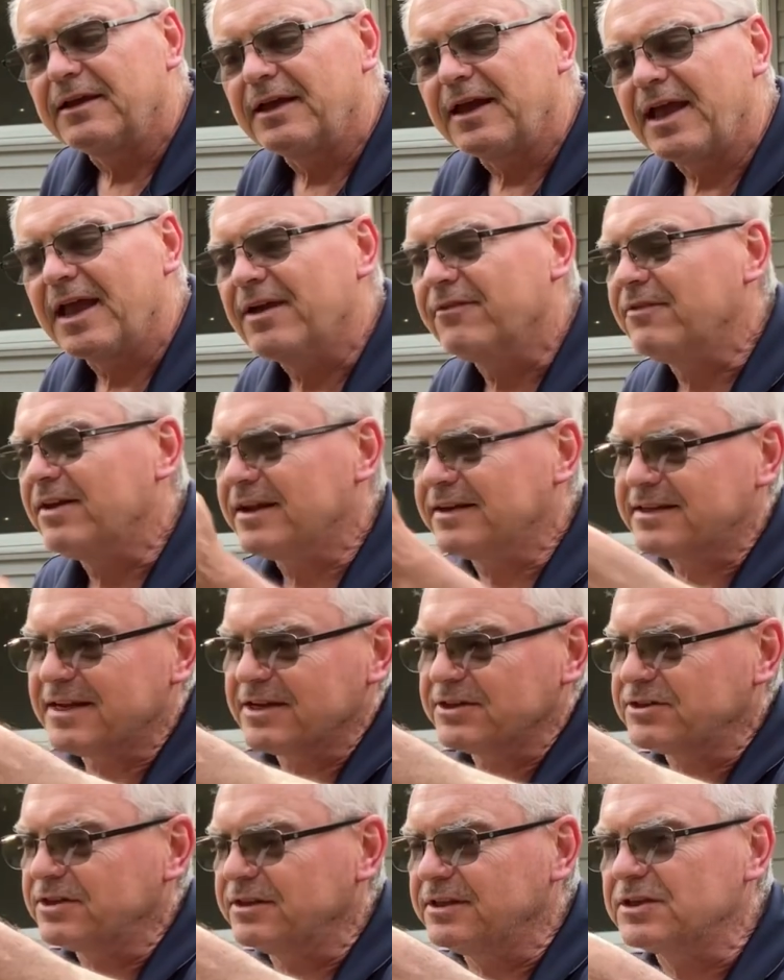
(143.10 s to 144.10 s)
have not
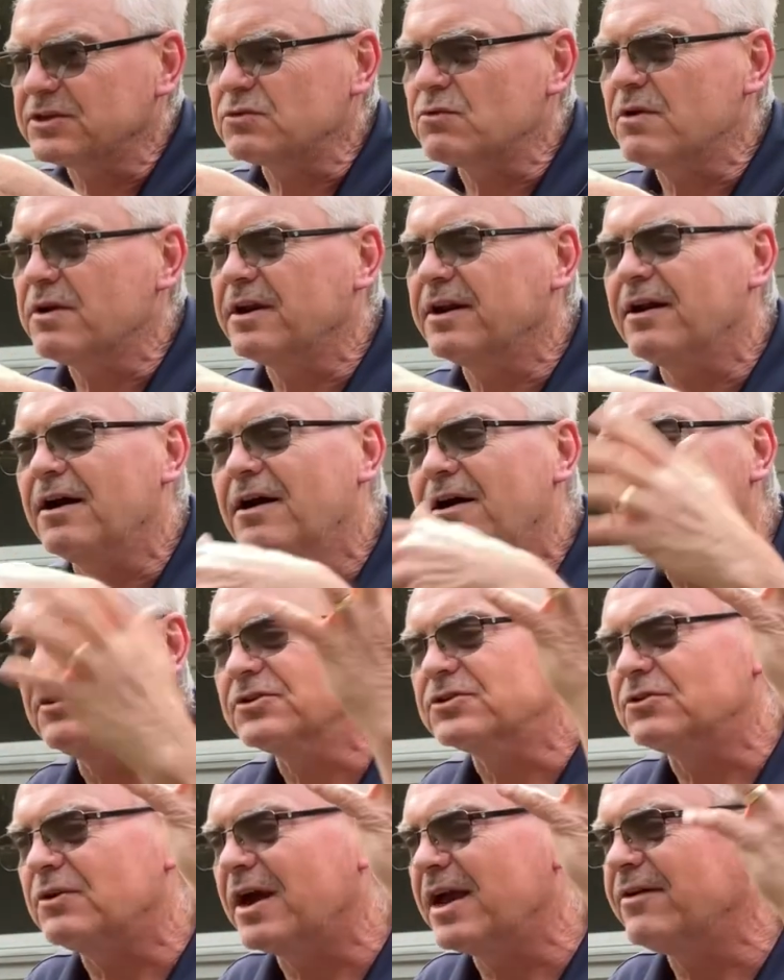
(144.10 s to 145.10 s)
tested this one at all,
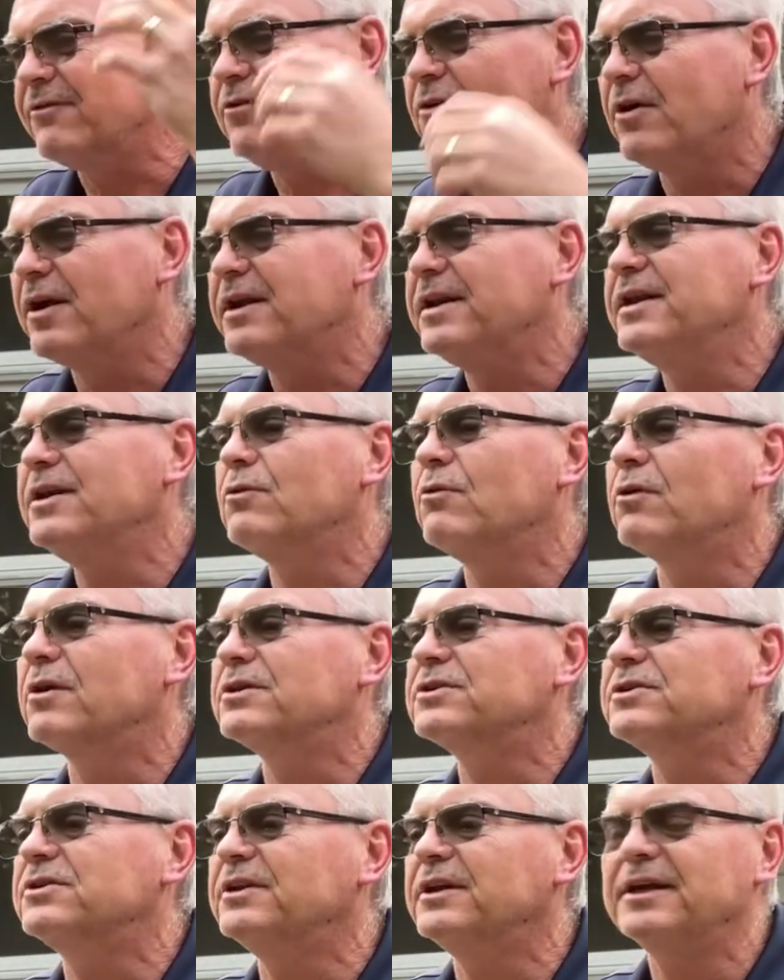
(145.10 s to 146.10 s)
so I have no idea where
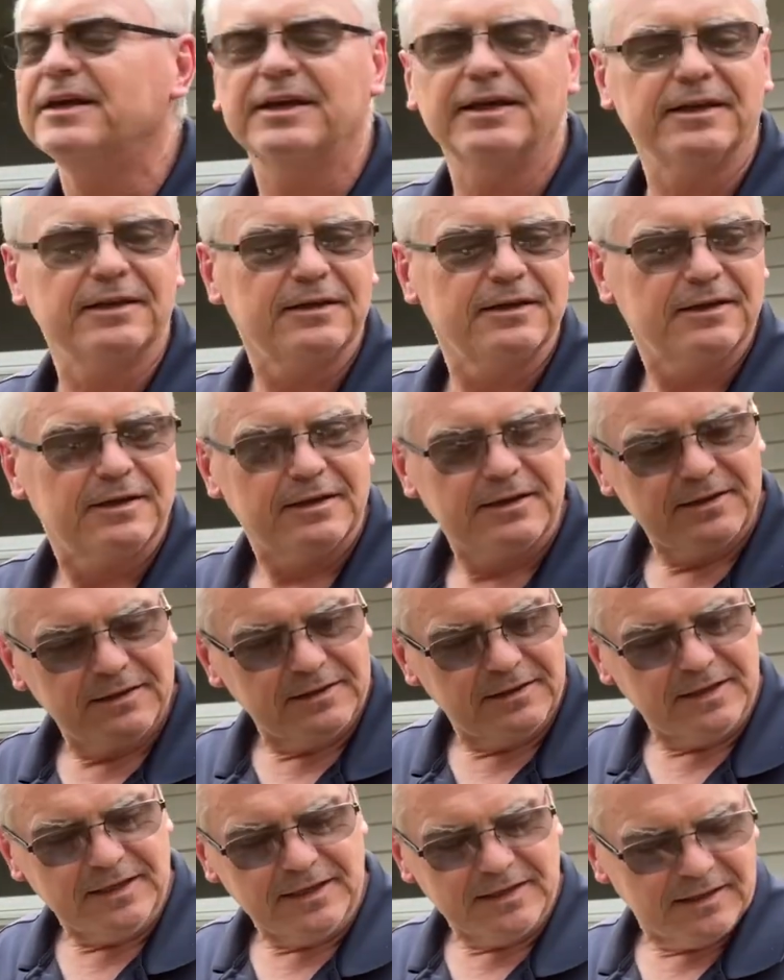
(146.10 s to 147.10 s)
it's going to hit.
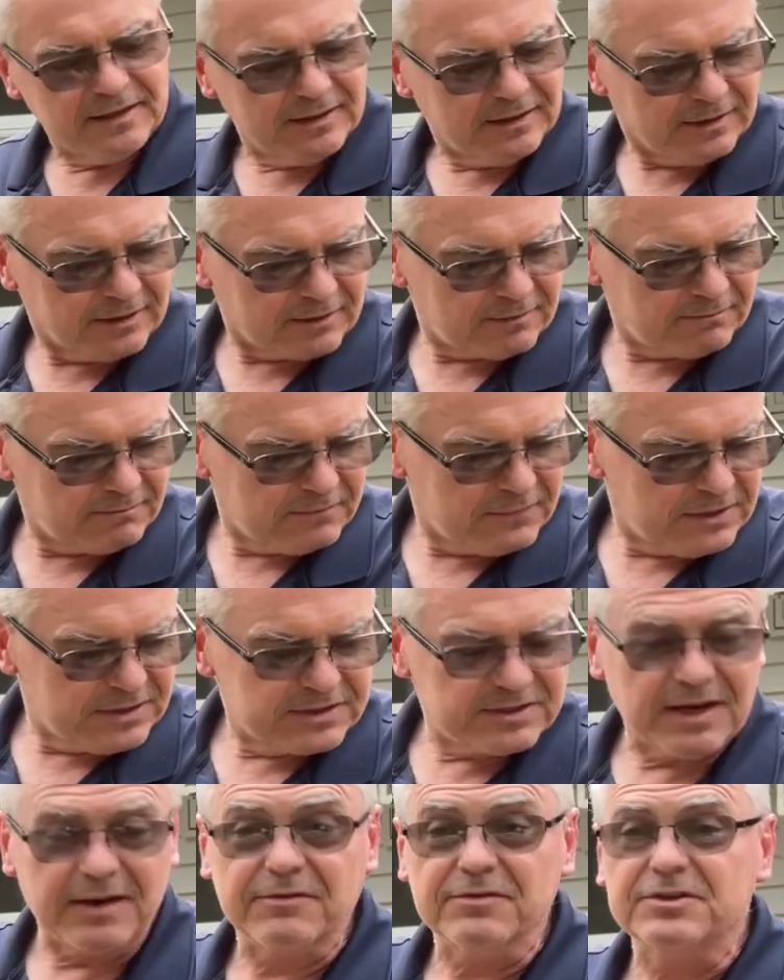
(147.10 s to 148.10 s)
The
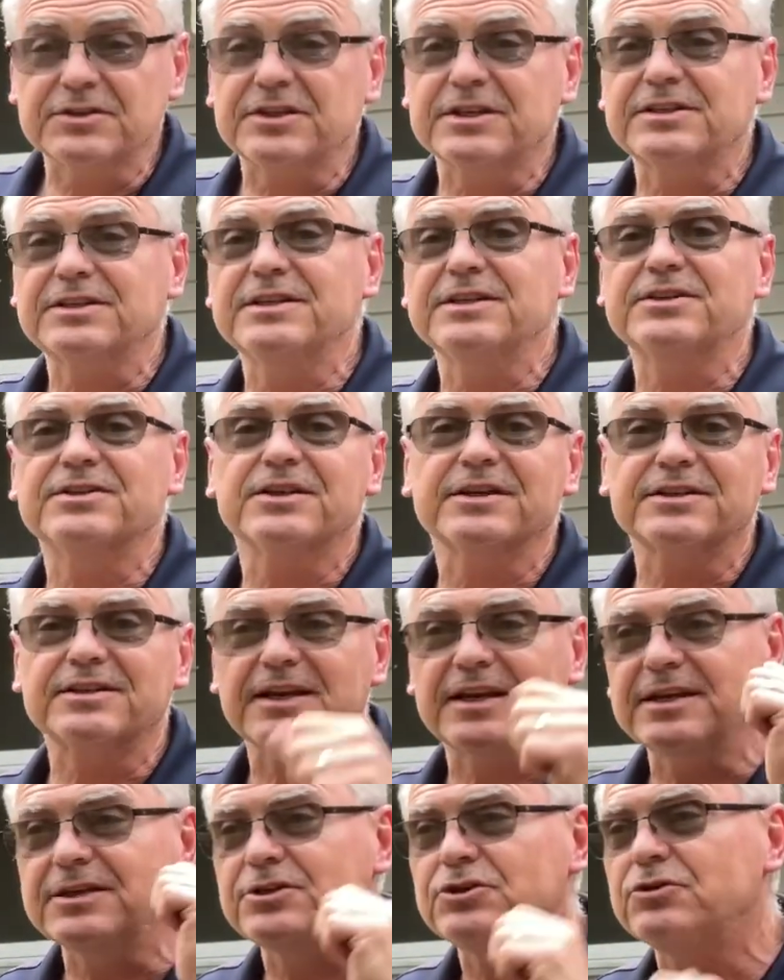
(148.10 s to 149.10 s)
766, I
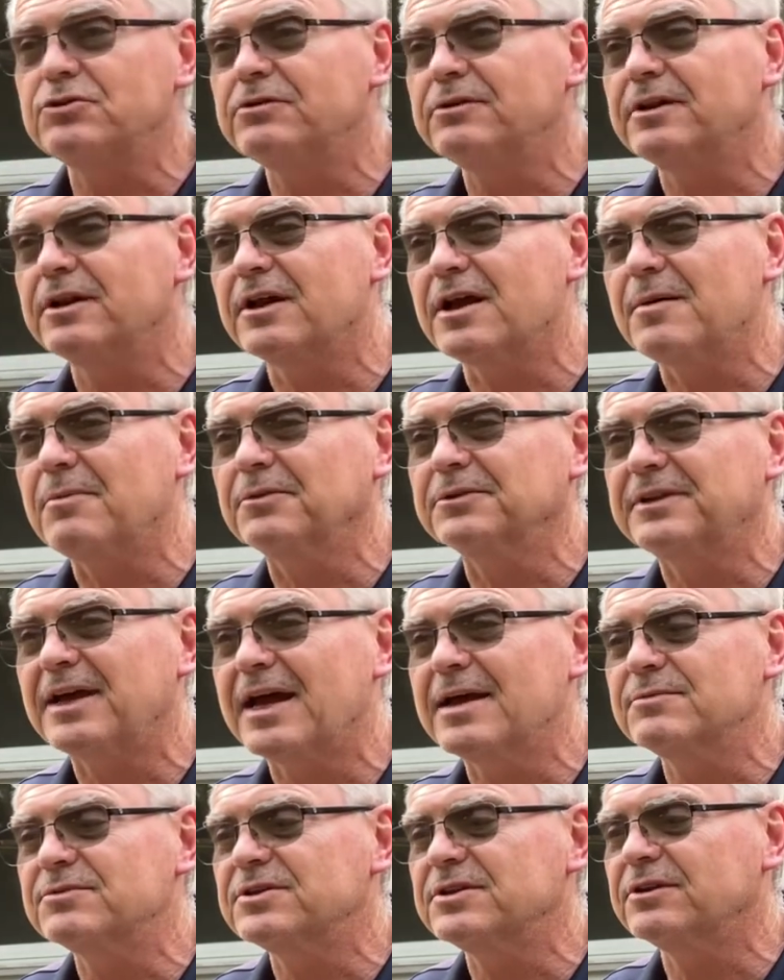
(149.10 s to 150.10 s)
did shoot it a couple
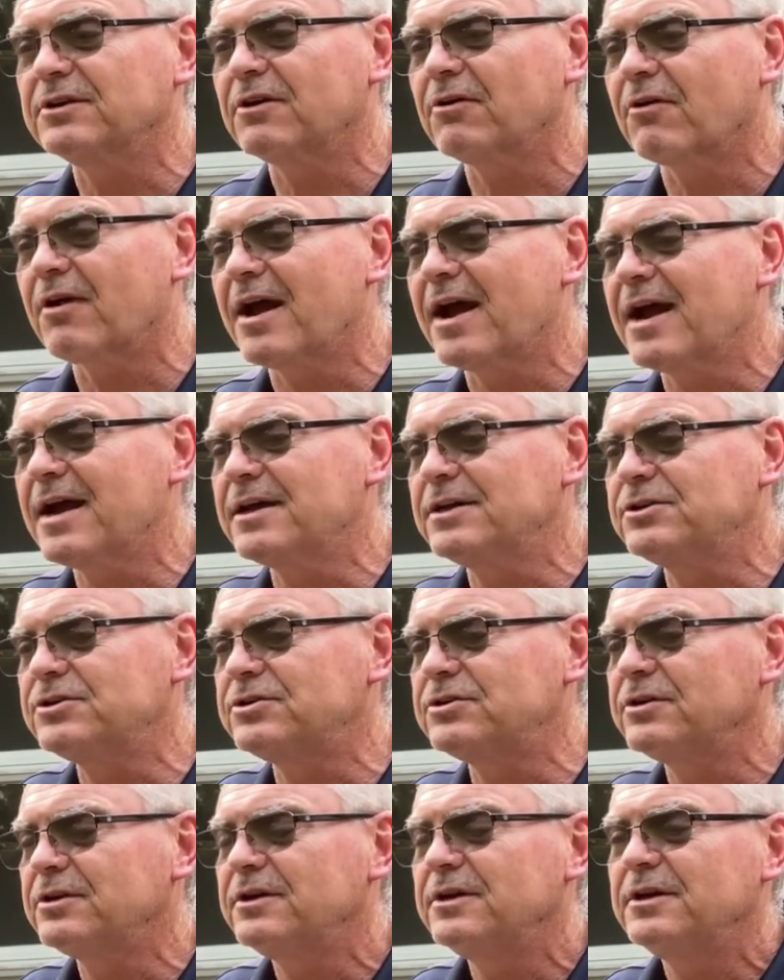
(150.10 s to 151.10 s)
times in the
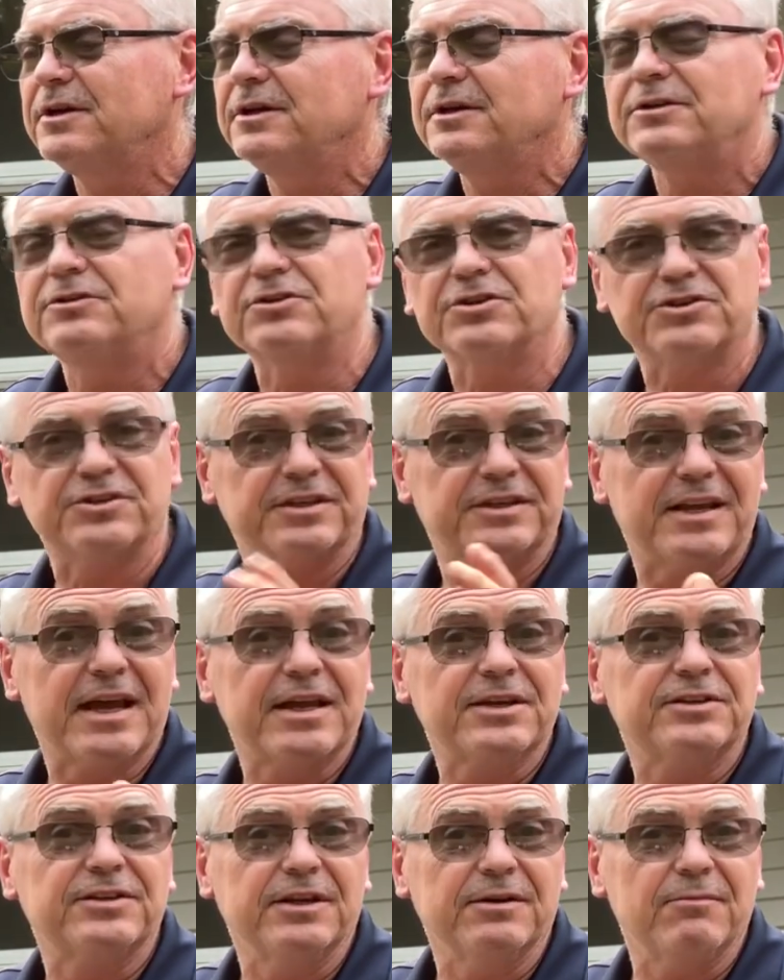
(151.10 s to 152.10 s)
garage just to
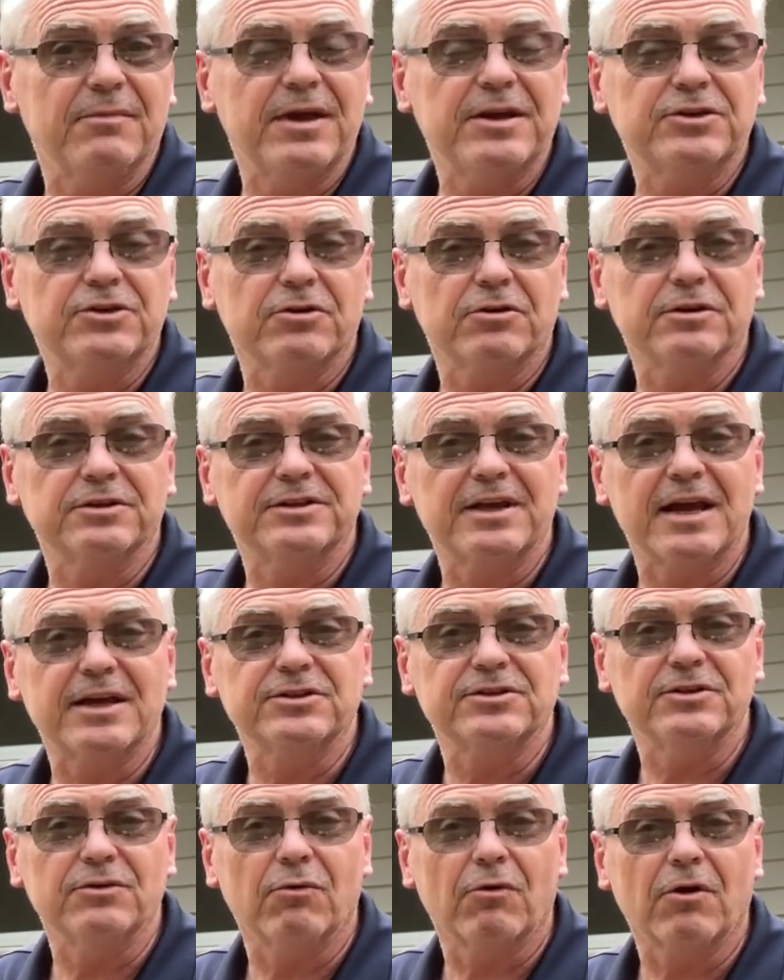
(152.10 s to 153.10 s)
test it and make sure it's
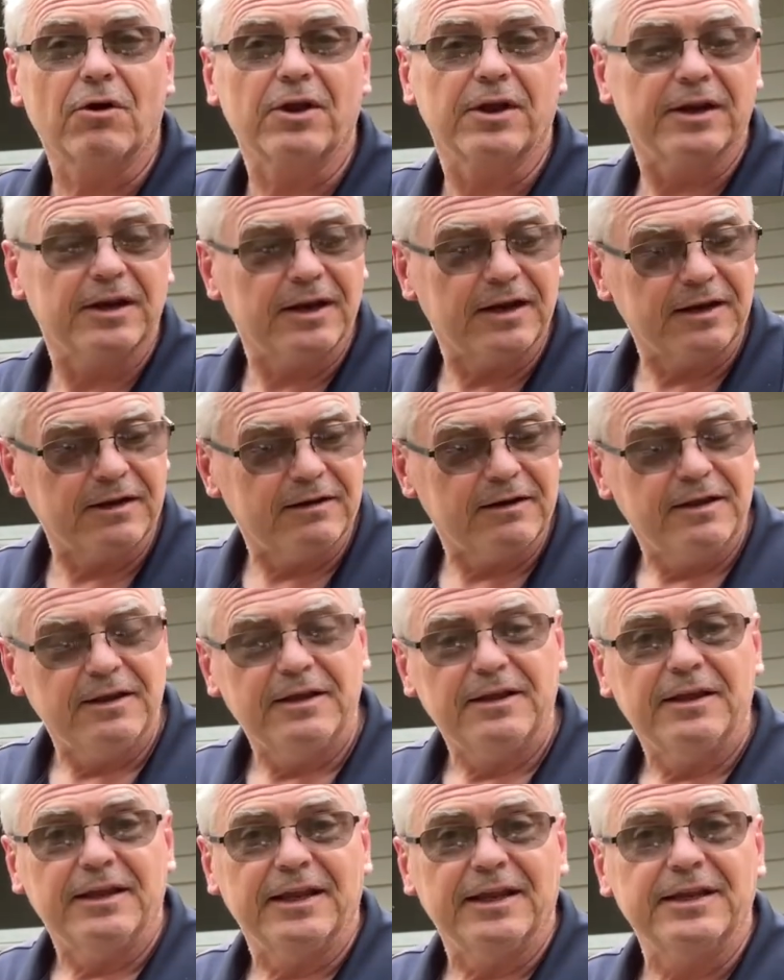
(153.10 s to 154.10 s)
actually working, and
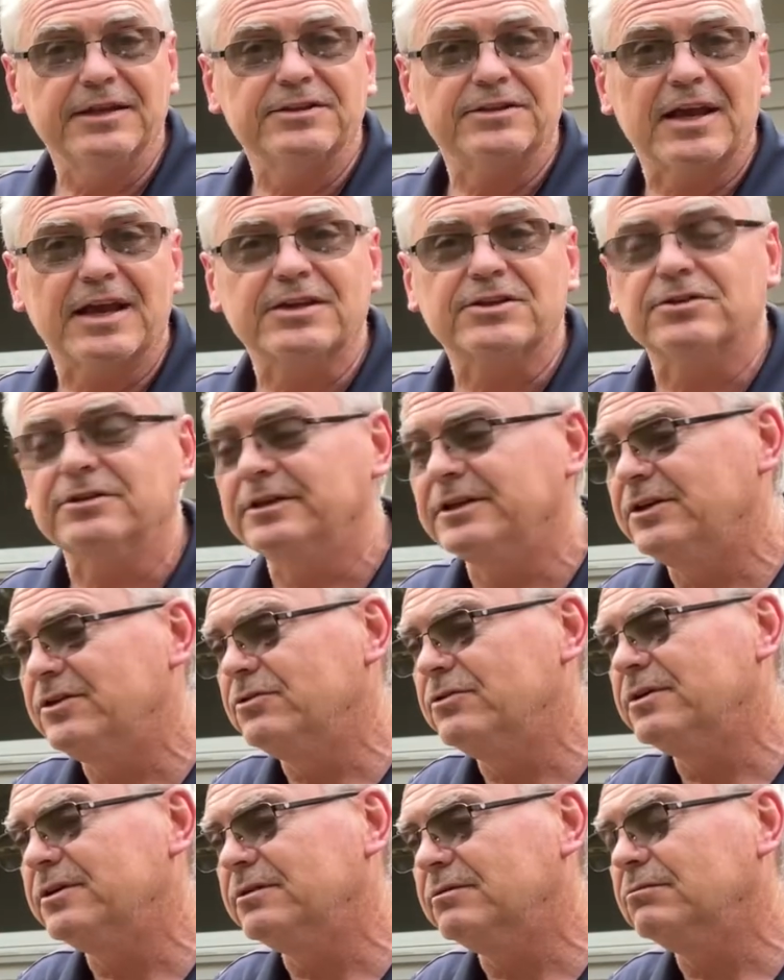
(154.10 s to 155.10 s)
it is actually
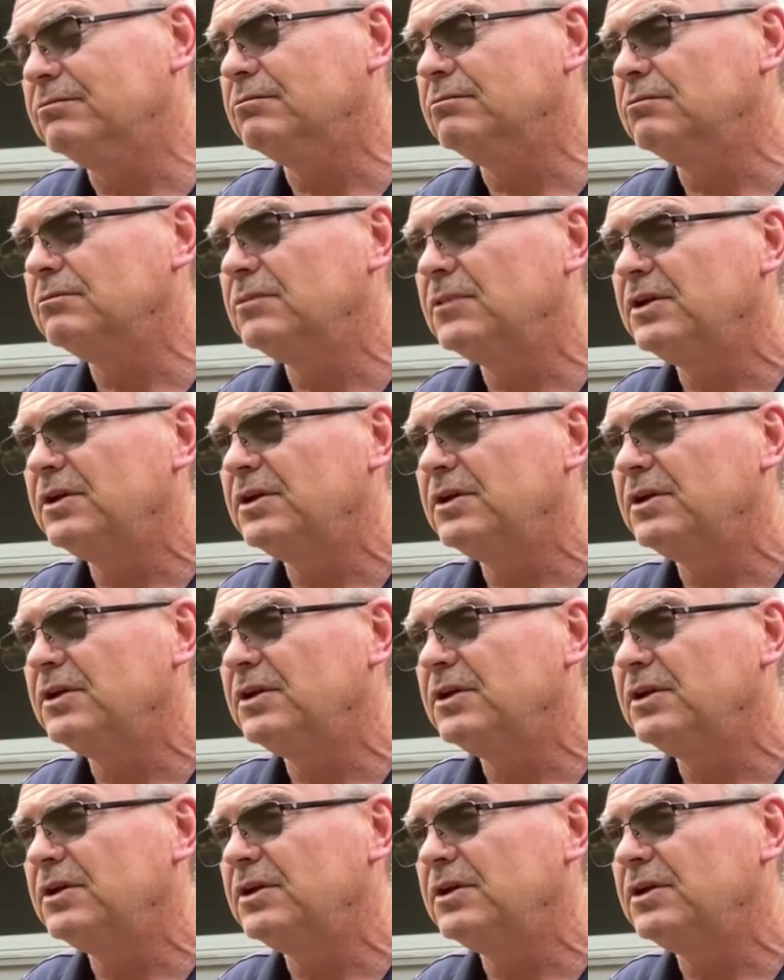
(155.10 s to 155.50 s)
doing.